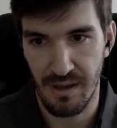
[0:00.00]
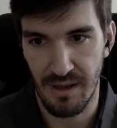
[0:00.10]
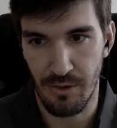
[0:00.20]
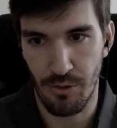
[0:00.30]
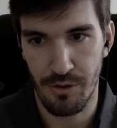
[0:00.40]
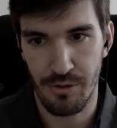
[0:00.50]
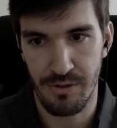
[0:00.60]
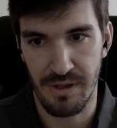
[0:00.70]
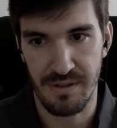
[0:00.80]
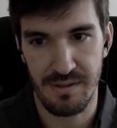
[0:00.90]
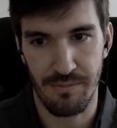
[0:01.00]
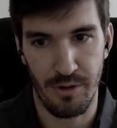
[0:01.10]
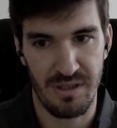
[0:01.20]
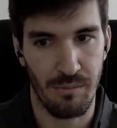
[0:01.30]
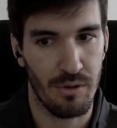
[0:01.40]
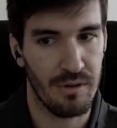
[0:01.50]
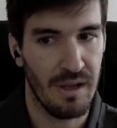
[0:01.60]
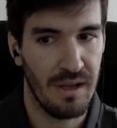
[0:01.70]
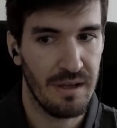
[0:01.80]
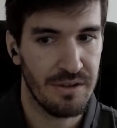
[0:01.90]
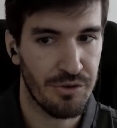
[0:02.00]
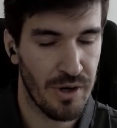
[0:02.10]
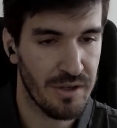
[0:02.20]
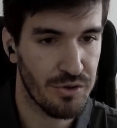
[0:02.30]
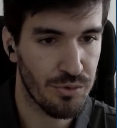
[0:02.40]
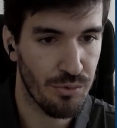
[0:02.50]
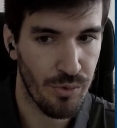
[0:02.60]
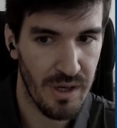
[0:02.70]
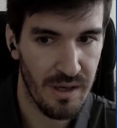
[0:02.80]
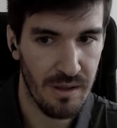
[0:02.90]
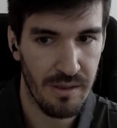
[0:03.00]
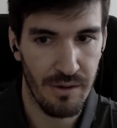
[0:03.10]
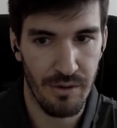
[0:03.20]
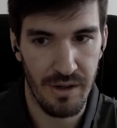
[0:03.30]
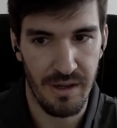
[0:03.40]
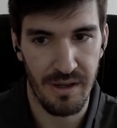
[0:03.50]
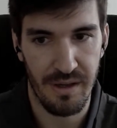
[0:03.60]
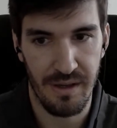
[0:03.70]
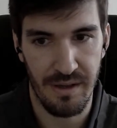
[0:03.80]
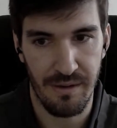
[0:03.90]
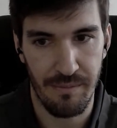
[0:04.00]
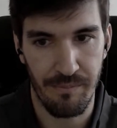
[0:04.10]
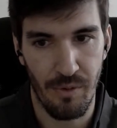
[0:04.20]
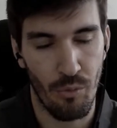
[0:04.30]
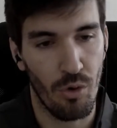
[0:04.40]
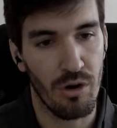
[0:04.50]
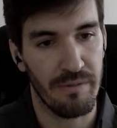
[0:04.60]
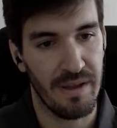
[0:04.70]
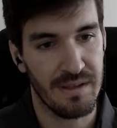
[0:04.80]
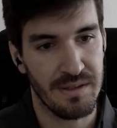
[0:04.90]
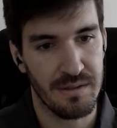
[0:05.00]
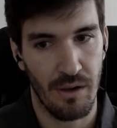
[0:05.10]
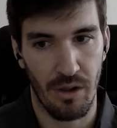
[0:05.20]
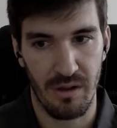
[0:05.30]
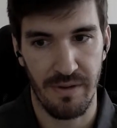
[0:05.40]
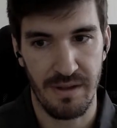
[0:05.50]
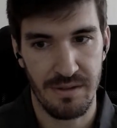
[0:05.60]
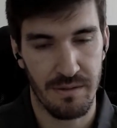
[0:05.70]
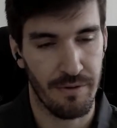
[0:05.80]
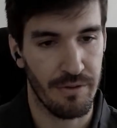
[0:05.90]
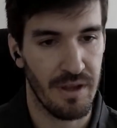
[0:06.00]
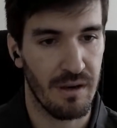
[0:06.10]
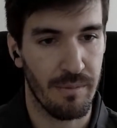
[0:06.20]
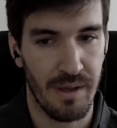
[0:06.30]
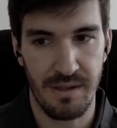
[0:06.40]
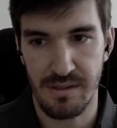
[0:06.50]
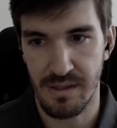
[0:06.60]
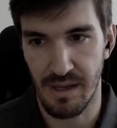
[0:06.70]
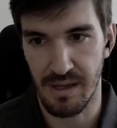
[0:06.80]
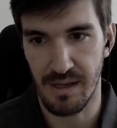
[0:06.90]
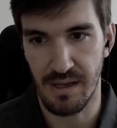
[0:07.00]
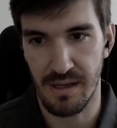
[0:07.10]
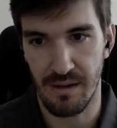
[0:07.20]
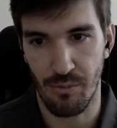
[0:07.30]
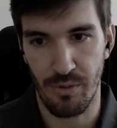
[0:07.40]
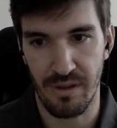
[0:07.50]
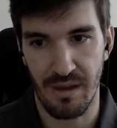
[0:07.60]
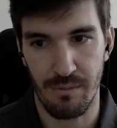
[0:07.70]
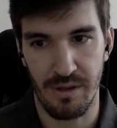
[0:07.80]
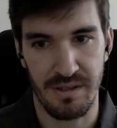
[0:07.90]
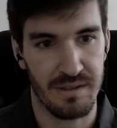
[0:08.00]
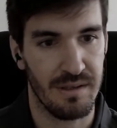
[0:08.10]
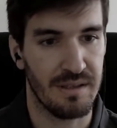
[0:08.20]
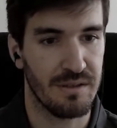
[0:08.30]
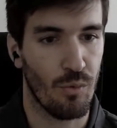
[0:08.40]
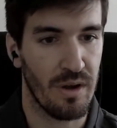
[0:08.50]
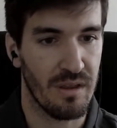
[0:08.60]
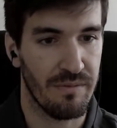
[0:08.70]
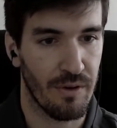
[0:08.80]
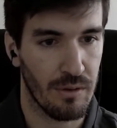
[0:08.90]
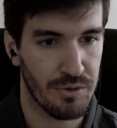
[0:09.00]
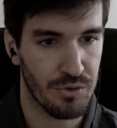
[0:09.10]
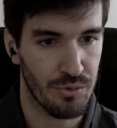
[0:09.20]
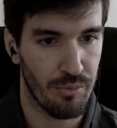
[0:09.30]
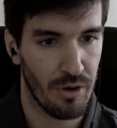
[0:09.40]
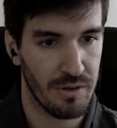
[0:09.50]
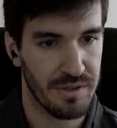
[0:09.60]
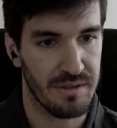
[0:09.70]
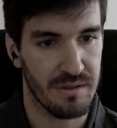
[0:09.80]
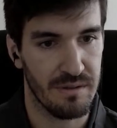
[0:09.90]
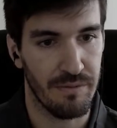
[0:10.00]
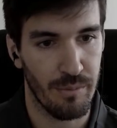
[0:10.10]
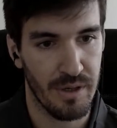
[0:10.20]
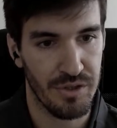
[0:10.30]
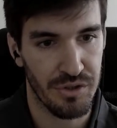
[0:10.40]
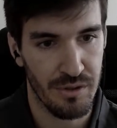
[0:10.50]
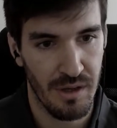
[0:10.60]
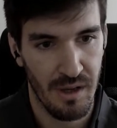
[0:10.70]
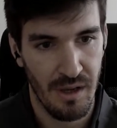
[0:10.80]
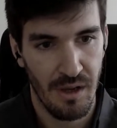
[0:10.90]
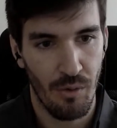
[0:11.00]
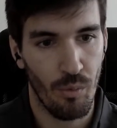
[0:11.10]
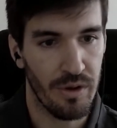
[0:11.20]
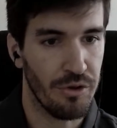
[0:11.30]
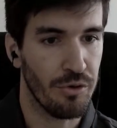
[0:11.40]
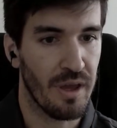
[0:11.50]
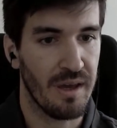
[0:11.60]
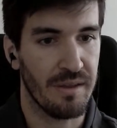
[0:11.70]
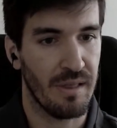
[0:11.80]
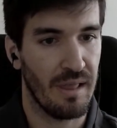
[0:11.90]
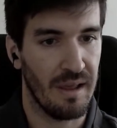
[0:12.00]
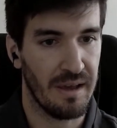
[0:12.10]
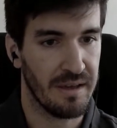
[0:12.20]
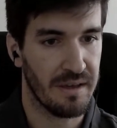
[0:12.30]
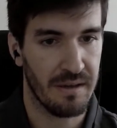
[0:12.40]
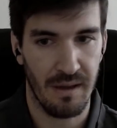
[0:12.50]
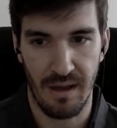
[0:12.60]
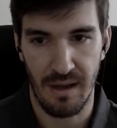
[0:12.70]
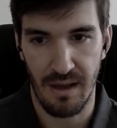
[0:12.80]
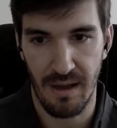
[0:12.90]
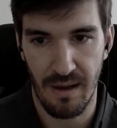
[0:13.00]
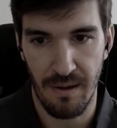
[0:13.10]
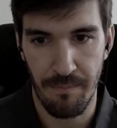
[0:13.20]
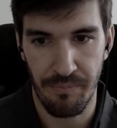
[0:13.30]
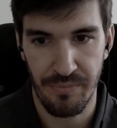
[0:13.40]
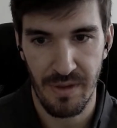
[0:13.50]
at LORIOT is, for example, trying to read raw events, log events from the NMS. Yeah, it's quite difficult to process this information when you get like a